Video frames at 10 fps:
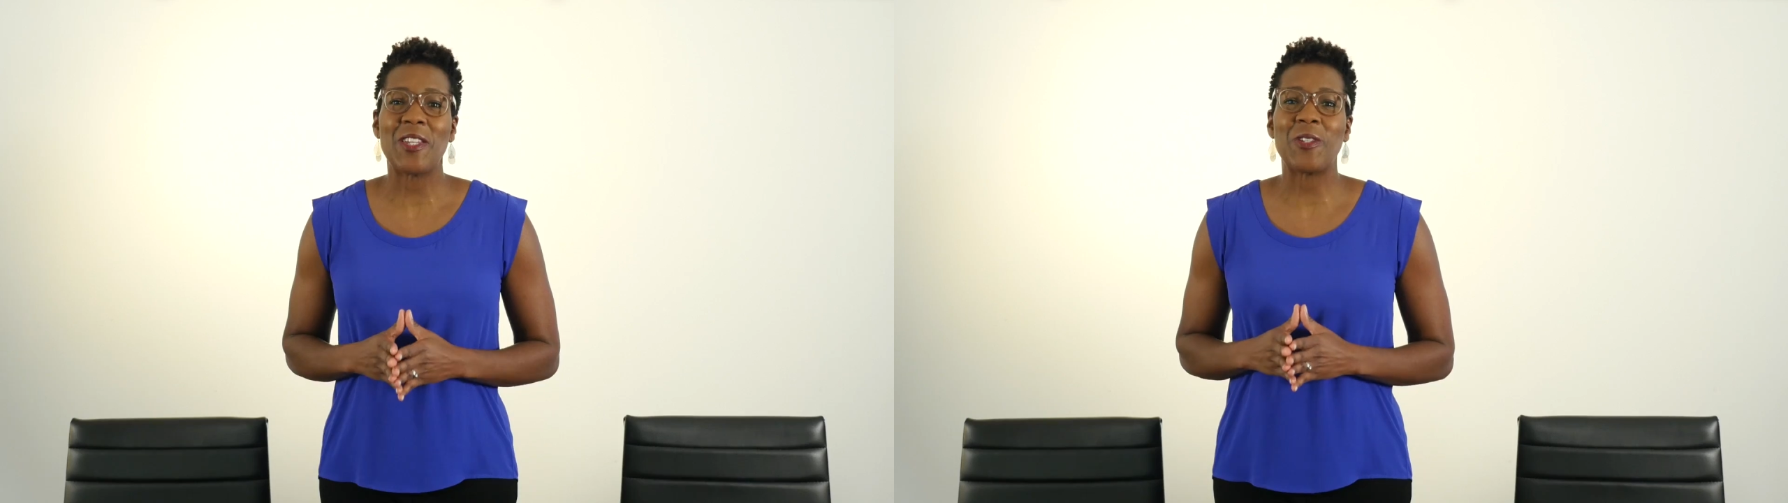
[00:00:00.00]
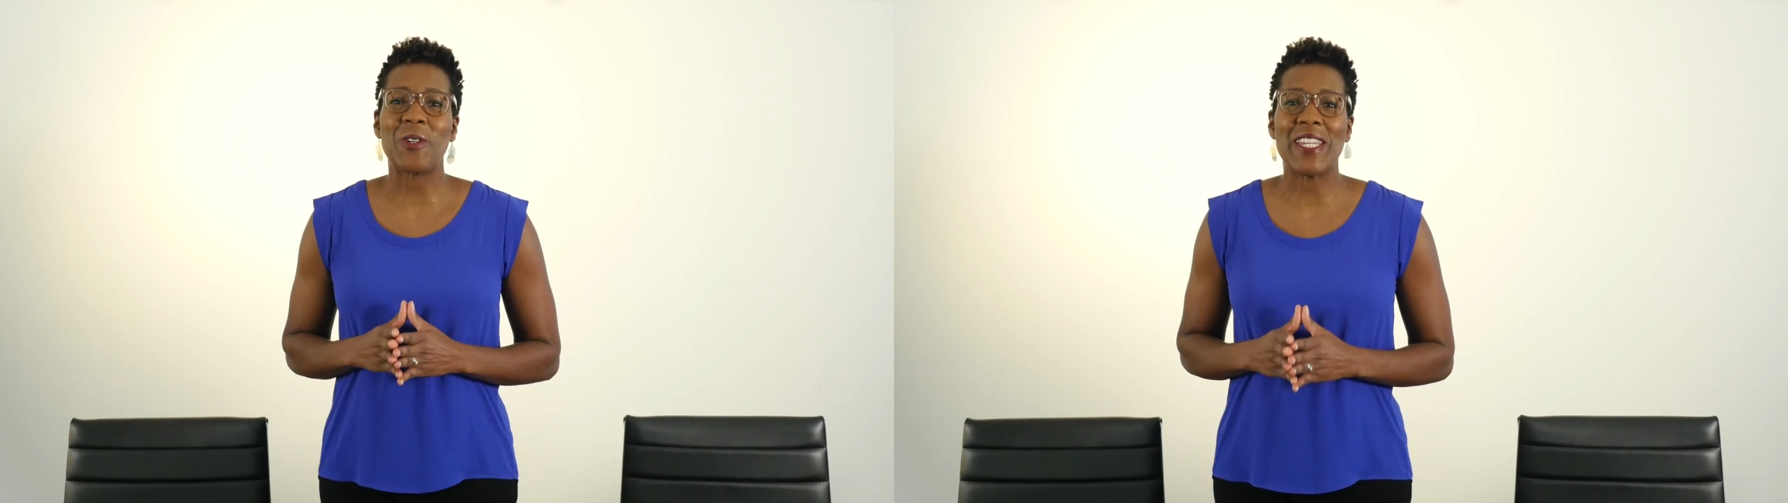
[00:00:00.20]

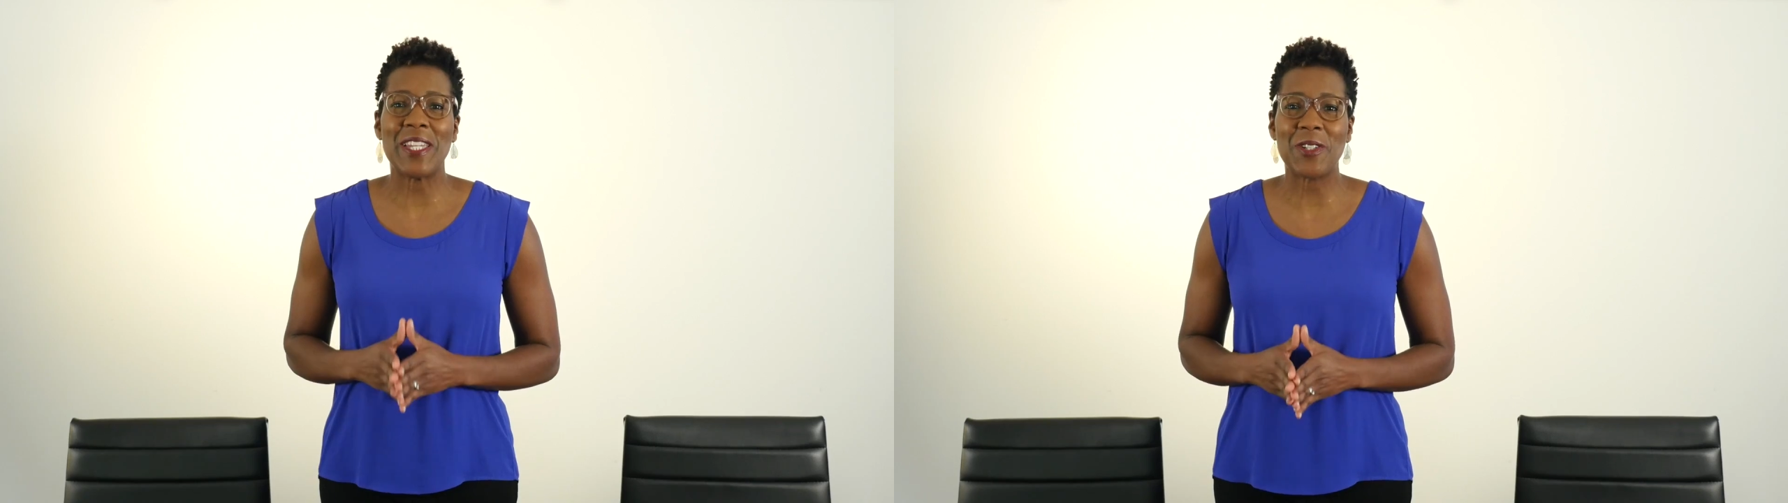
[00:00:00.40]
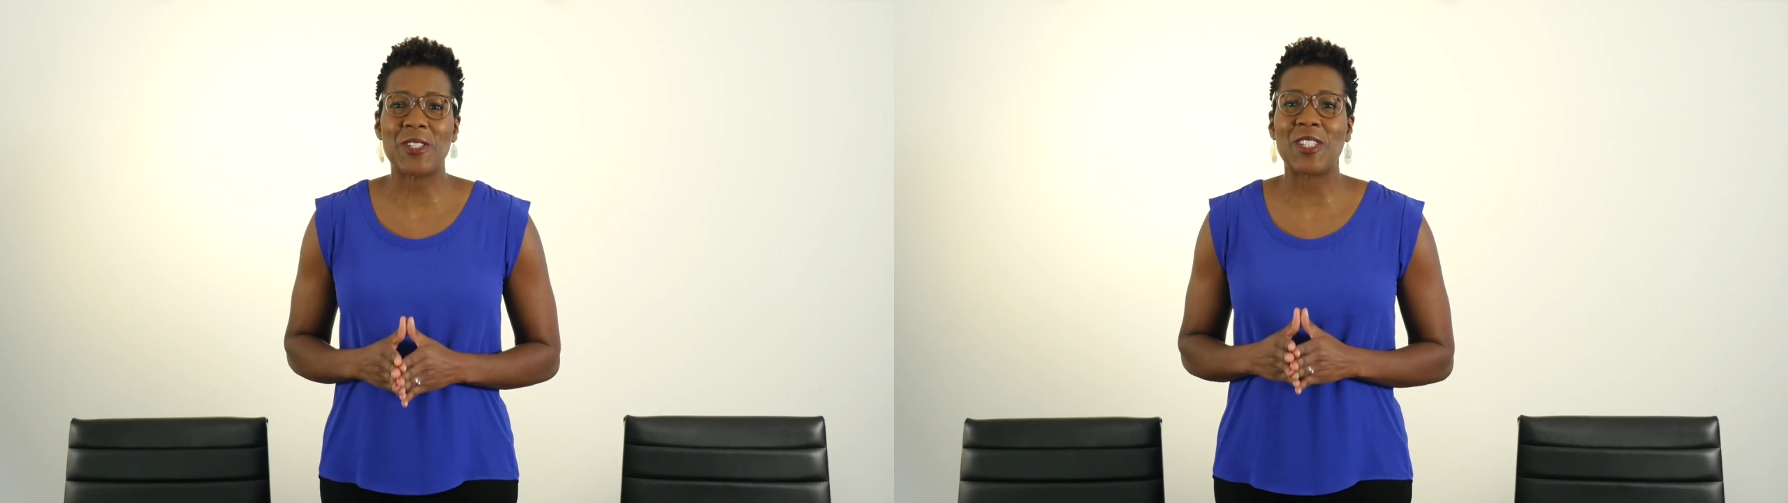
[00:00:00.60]
you're
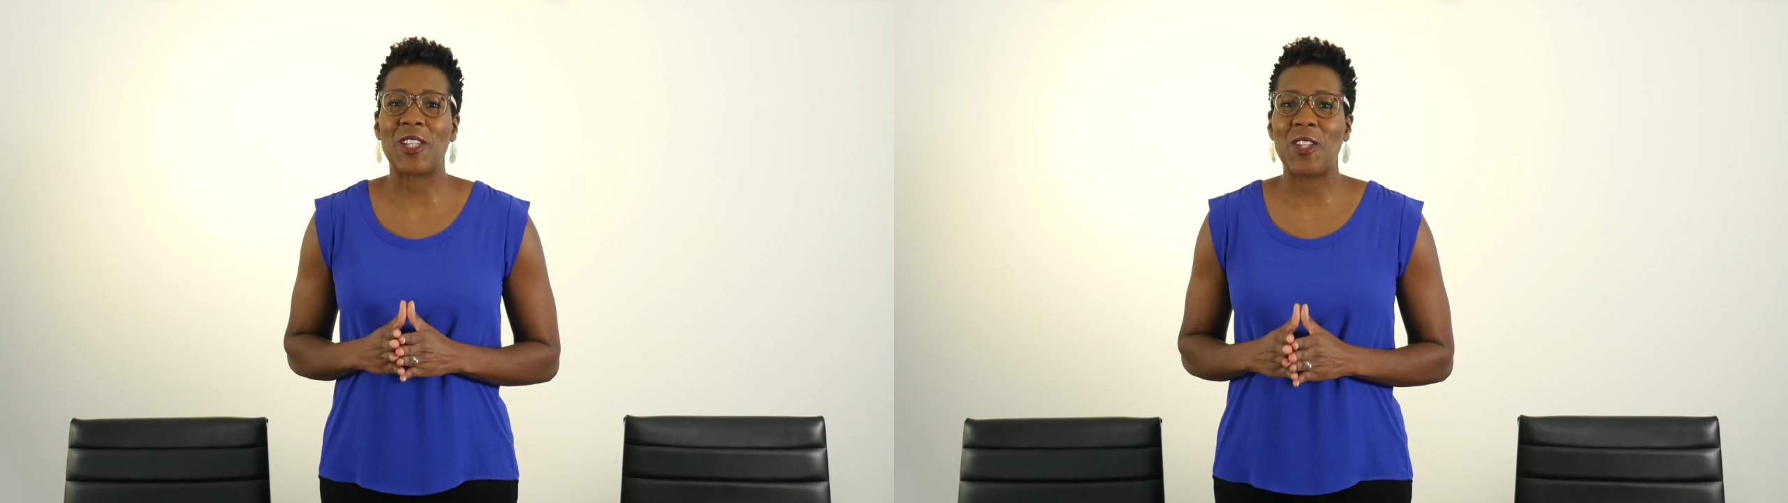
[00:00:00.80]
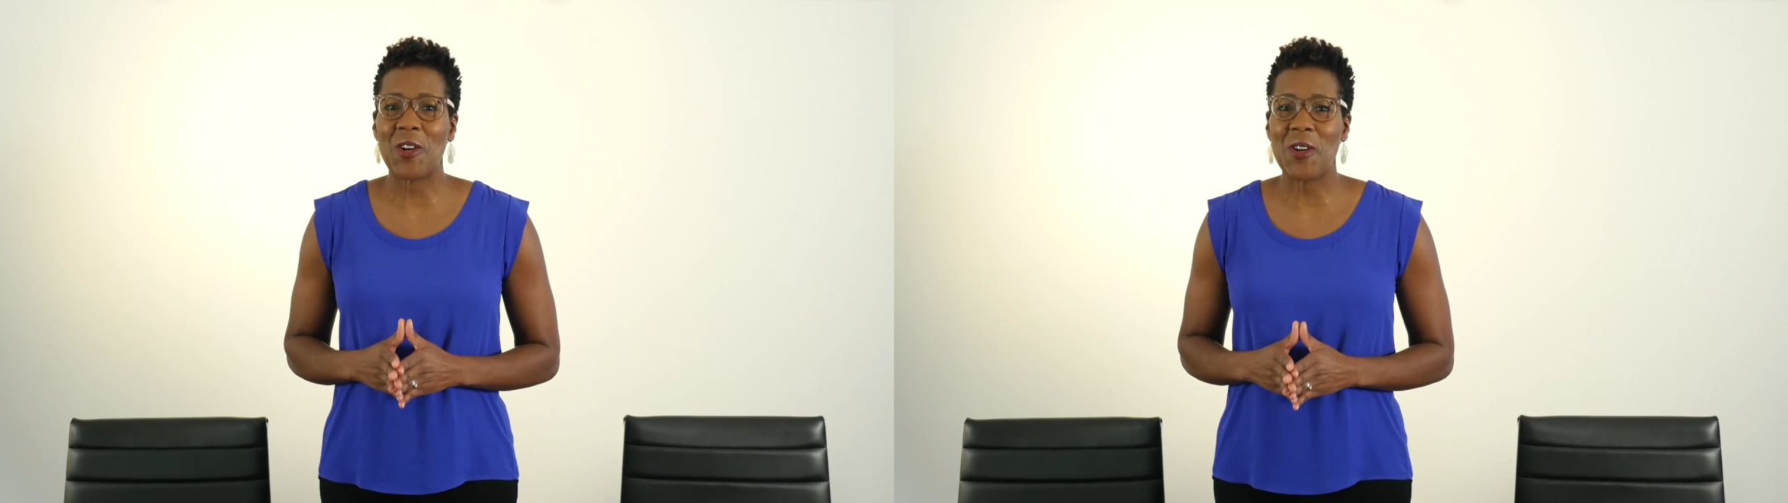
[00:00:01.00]
here to
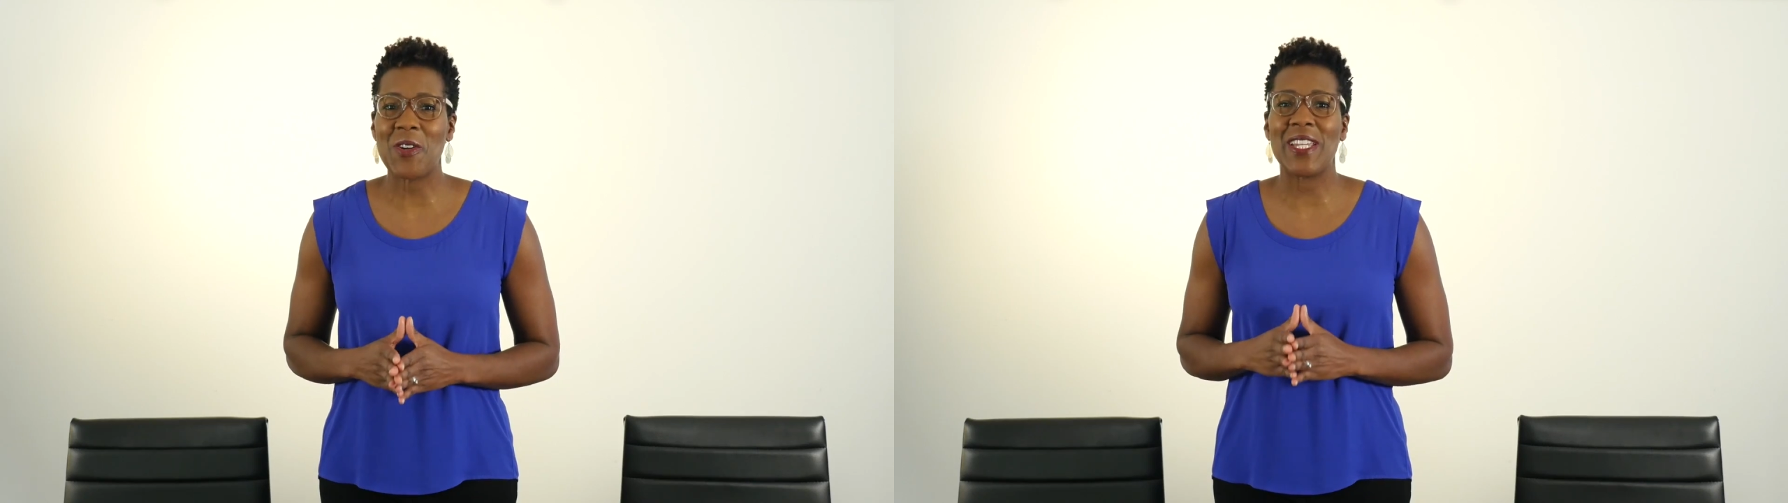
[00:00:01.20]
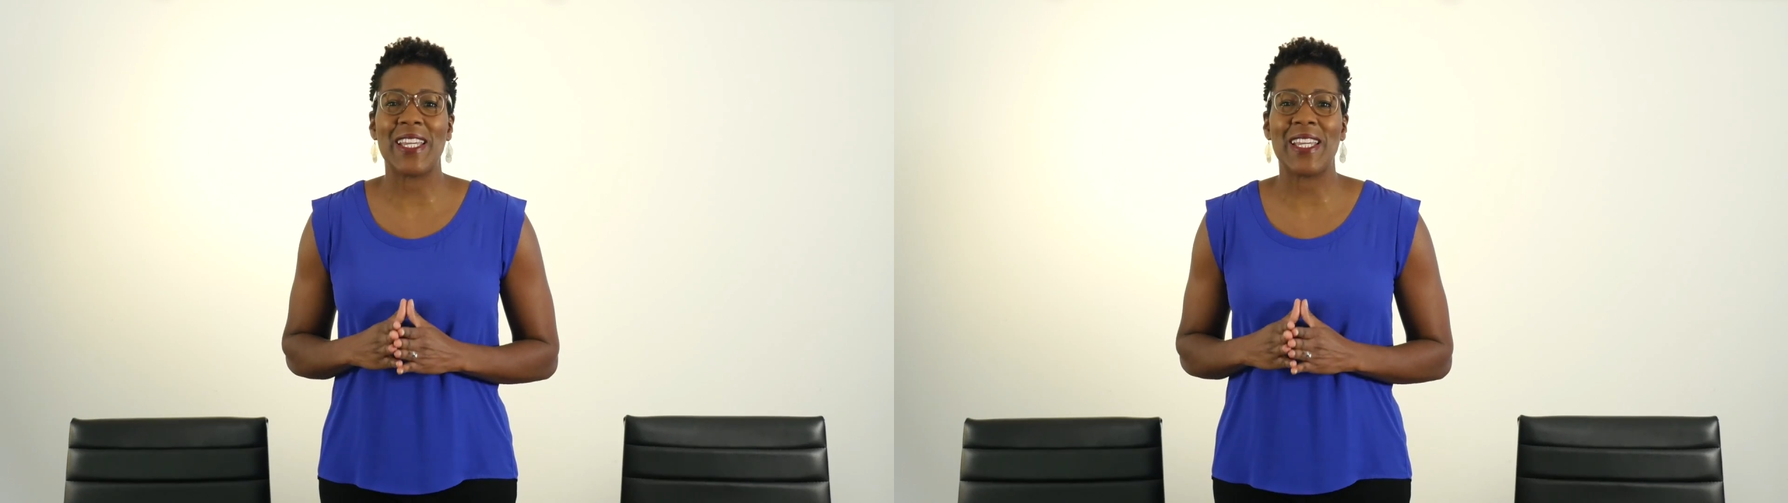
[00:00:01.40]
learn